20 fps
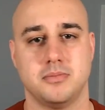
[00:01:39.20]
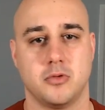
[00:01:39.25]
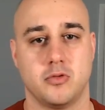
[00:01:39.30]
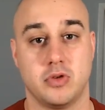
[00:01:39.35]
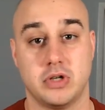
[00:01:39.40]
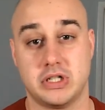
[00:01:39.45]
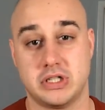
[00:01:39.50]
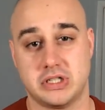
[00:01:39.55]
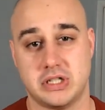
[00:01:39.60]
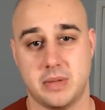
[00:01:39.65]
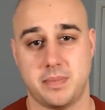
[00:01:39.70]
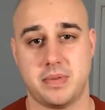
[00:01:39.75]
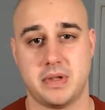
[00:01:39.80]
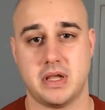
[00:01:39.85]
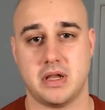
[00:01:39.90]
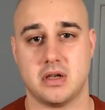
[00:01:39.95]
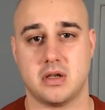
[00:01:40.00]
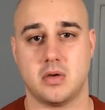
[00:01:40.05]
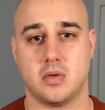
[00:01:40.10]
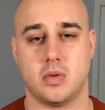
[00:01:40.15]

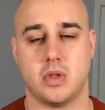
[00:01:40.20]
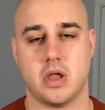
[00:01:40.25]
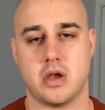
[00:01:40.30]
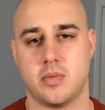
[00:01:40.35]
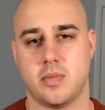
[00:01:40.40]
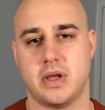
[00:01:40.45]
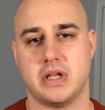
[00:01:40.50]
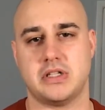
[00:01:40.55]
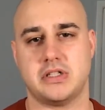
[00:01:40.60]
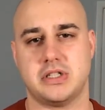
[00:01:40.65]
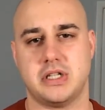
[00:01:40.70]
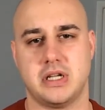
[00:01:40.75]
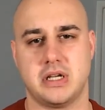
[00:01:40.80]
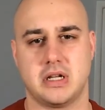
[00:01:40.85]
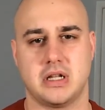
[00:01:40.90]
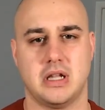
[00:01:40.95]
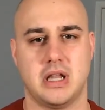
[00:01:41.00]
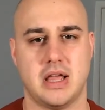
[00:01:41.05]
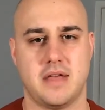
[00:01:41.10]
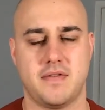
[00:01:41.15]
recipient that you might see in
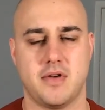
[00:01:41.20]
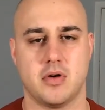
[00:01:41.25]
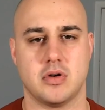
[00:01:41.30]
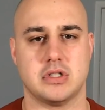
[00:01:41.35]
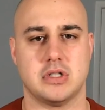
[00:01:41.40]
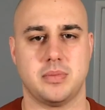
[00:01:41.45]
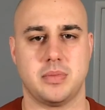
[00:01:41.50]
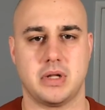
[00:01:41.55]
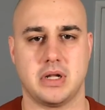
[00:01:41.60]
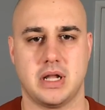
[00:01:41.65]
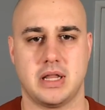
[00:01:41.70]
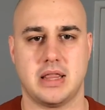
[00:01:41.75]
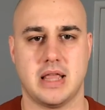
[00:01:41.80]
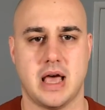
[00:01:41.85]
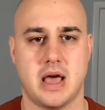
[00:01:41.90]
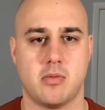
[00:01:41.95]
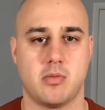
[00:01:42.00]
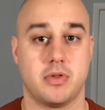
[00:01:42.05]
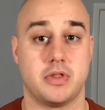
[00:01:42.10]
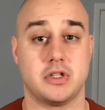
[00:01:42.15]
Klaviyo or something like
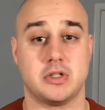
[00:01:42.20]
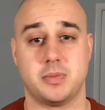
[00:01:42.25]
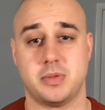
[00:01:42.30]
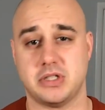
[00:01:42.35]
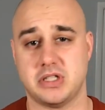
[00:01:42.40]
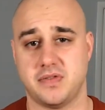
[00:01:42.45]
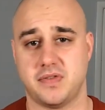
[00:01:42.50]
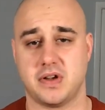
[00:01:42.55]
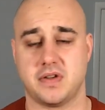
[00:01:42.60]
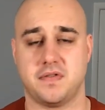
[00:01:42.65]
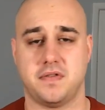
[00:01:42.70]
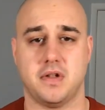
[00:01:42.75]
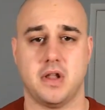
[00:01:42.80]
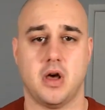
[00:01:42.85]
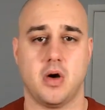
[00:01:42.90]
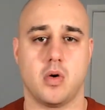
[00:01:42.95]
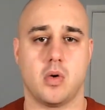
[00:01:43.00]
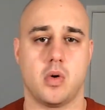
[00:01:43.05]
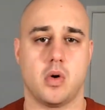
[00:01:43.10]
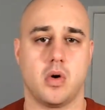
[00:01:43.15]
that with a specific
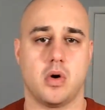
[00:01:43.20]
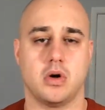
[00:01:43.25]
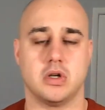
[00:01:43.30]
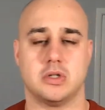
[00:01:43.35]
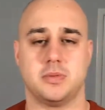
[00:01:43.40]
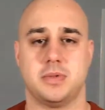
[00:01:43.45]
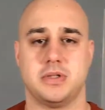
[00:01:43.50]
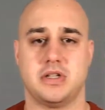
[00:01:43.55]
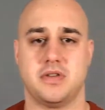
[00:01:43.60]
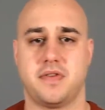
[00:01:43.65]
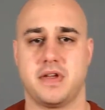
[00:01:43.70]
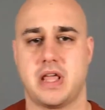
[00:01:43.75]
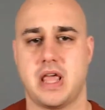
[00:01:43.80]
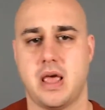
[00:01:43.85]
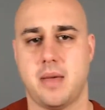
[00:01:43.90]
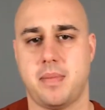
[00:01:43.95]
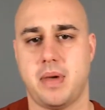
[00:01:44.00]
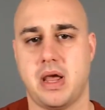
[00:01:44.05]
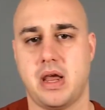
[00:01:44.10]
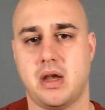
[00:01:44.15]
flow or a specific
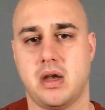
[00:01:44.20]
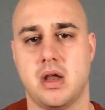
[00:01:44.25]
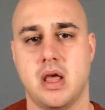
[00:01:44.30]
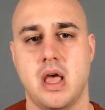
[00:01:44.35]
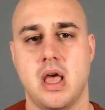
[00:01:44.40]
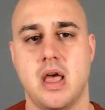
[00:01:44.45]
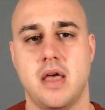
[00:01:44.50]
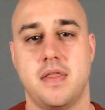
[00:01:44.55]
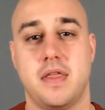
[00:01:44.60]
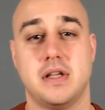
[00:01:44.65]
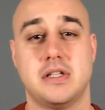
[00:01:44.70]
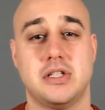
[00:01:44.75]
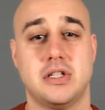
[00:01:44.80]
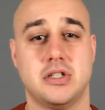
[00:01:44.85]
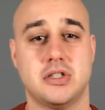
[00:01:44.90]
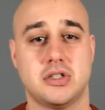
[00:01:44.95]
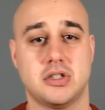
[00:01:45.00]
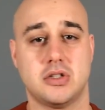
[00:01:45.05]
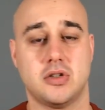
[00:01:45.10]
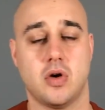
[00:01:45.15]
campaign. This
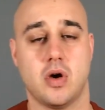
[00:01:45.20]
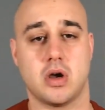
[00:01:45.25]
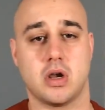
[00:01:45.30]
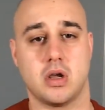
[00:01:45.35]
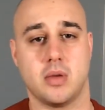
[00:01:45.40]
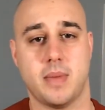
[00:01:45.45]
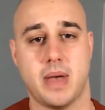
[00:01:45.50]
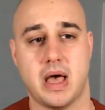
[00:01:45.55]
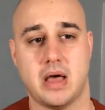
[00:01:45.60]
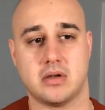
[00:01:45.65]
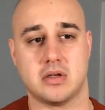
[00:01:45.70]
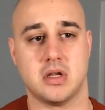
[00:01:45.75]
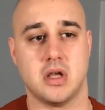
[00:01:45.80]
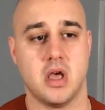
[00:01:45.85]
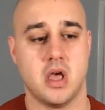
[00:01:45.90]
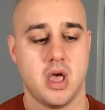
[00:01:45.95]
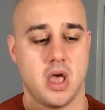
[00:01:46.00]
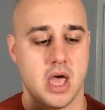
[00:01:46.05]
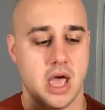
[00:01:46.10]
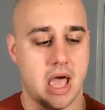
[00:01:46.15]
is talking about
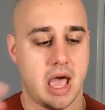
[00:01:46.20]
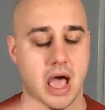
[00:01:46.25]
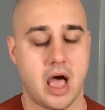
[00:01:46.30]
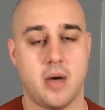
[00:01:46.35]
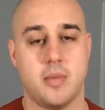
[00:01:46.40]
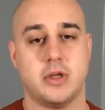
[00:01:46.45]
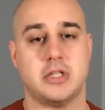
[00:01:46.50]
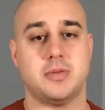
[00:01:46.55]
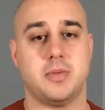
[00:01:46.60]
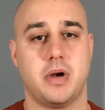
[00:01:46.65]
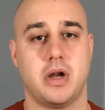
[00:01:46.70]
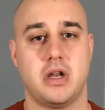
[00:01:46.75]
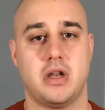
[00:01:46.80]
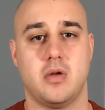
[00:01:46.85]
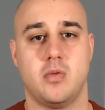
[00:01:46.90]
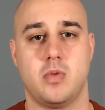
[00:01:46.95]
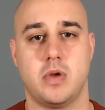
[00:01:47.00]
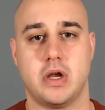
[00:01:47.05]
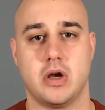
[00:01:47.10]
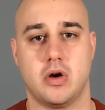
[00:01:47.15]
how much money
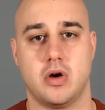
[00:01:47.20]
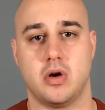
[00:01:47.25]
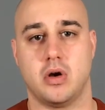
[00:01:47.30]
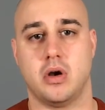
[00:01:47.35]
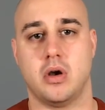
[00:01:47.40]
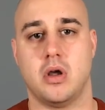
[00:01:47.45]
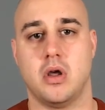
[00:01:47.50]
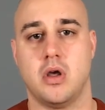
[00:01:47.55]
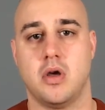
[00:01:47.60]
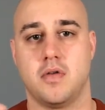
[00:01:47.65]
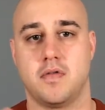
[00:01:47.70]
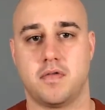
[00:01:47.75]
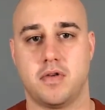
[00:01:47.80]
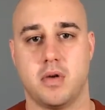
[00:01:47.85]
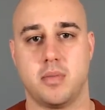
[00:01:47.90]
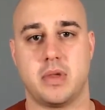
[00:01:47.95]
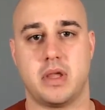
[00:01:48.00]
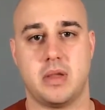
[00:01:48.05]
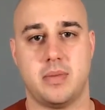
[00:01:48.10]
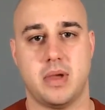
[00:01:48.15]
did we earn
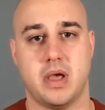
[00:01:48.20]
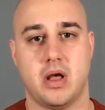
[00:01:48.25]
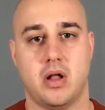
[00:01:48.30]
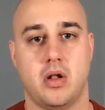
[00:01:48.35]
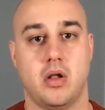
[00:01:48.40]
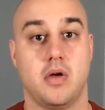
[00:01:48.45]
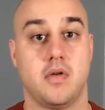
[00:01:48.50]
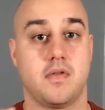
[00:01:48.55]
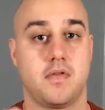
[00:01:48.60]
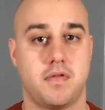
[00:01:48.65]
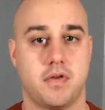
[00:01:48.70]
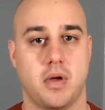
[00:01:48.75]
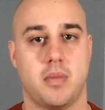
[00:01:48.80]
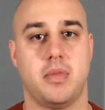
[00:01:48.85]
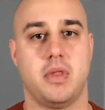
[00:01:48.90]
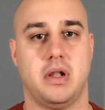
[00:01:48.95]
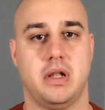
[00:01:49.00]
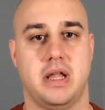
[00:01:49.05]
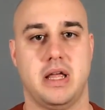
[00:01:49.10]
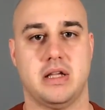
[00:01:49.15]
from email from
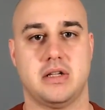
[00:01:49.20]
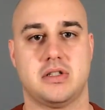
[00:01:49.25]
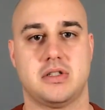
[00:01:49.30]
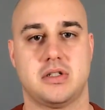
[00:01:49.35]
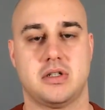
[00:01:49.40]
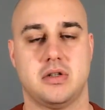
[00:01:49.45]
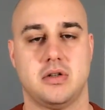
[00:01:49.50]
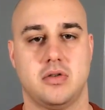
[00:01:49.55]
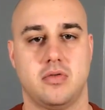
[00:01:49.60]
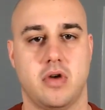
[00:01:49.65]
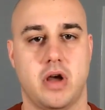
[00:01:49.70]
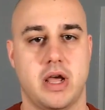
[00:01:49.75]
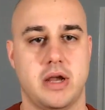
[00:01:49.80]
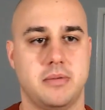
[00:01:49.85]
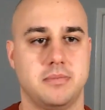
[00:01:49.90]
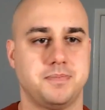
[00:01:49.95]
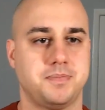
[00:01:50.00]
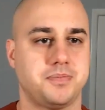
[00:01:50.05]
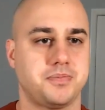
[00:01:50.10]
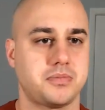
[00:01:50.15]
the list, right?